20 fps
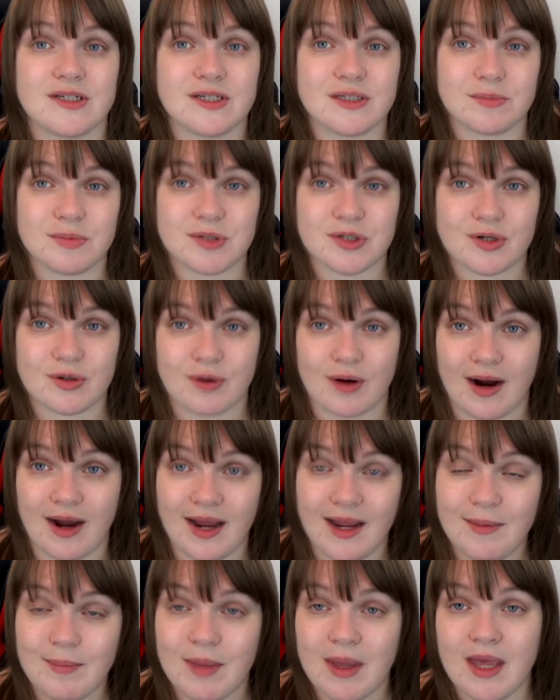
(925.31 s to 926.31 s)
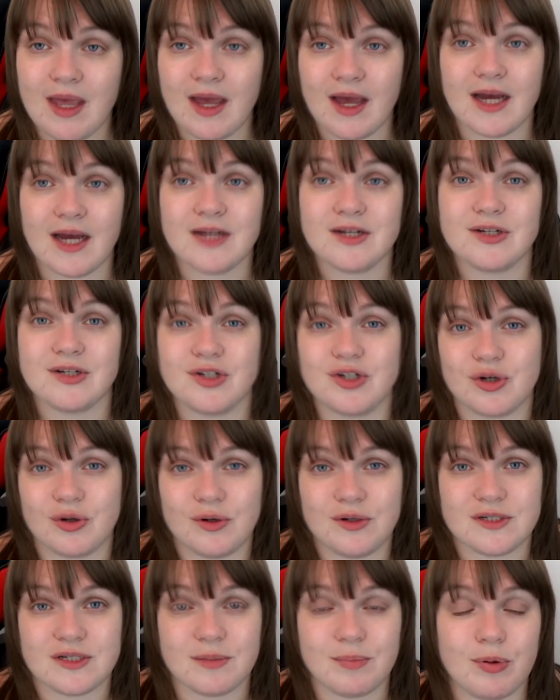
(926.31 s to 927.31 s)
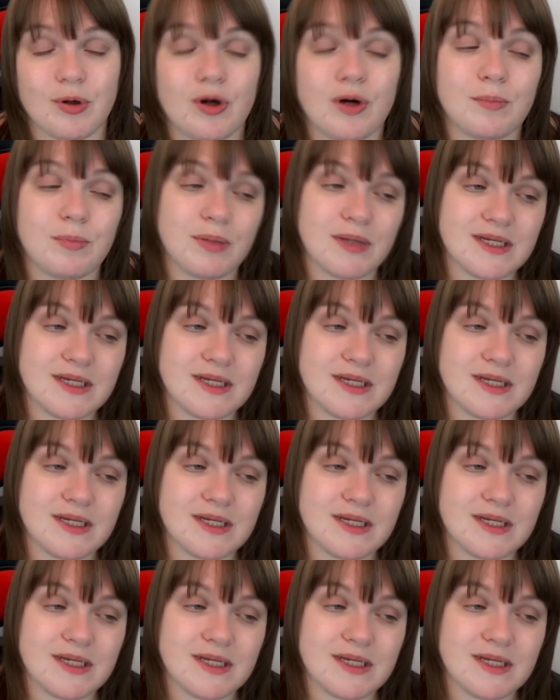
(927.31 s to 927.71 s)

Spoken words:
subscribe to show your support.